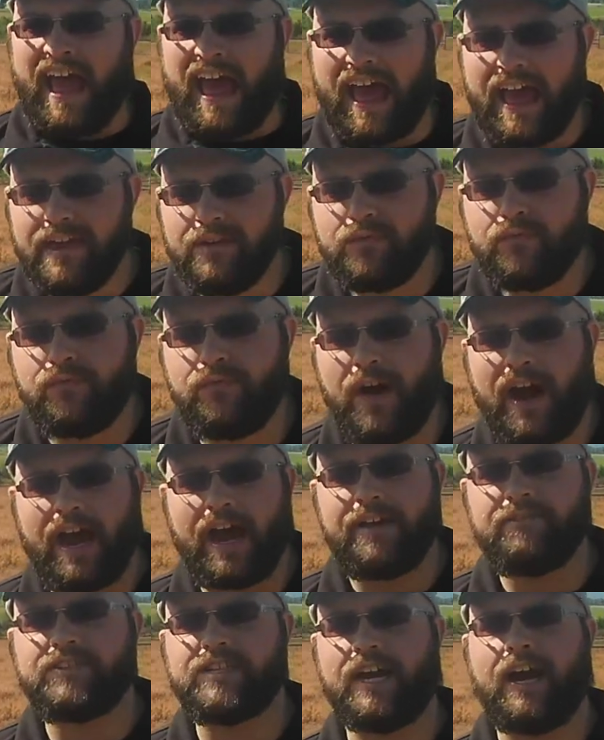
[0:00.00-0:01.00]
And
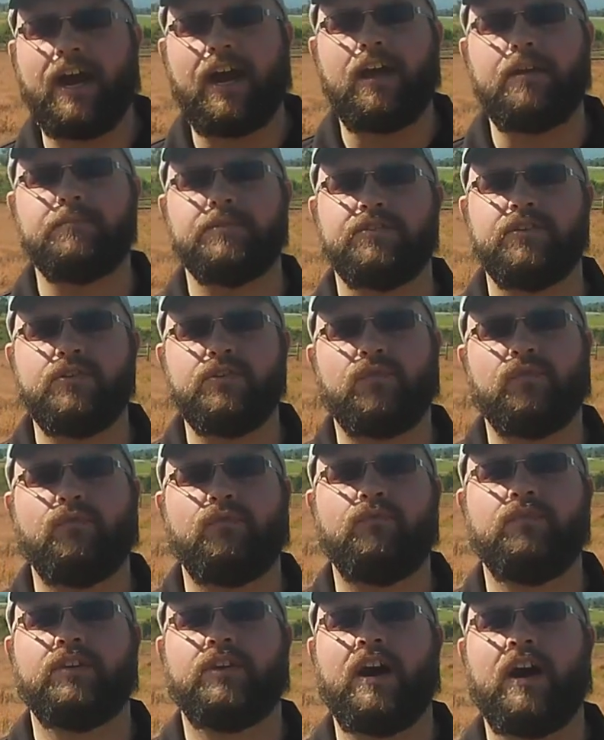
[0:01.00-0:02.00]
five times those
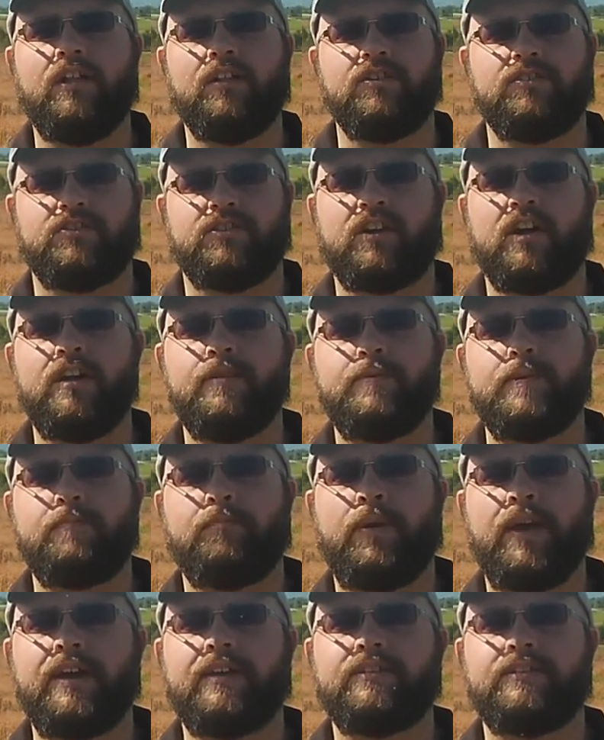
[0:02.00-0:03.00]
colors are going to be
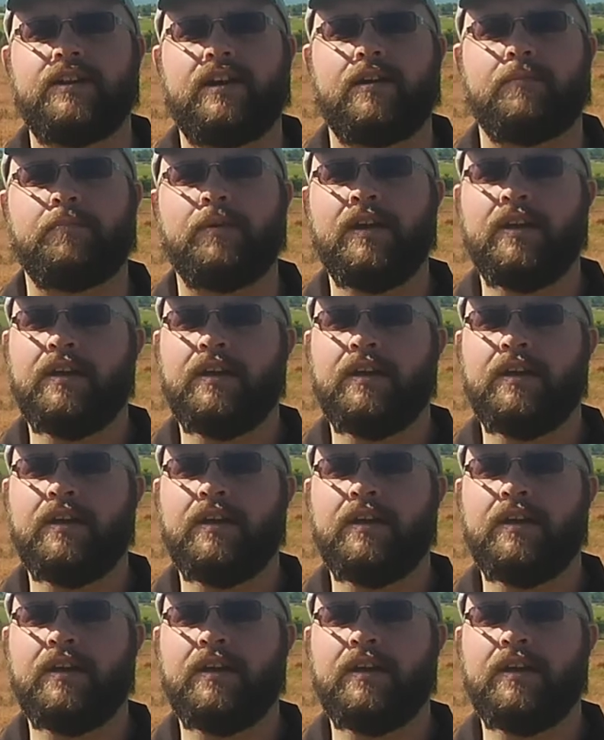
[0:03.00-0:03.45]
picked up